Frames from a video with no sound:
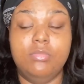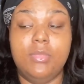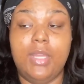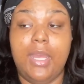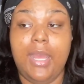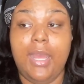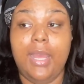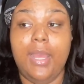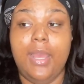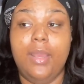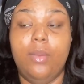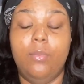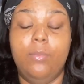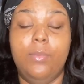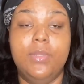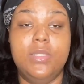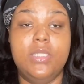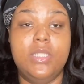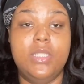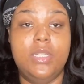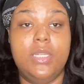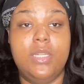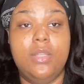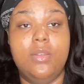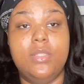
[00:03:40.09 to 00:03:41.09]
I went
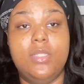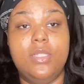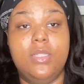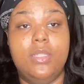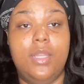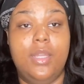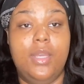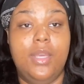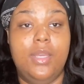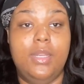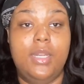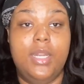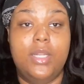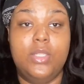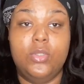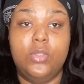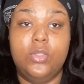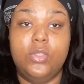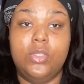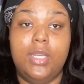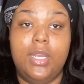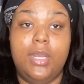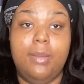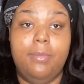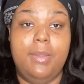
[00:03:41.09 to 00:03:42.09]
to the nail salon. I told
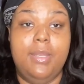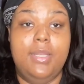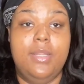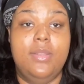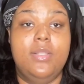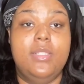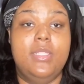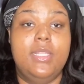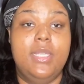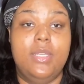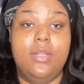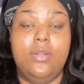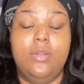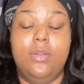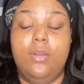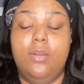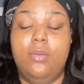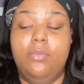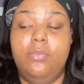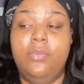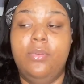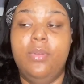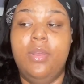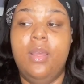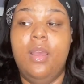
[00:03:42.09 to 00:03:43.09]
you I got my nails taken
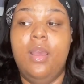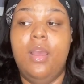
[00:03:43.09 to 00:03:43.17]
off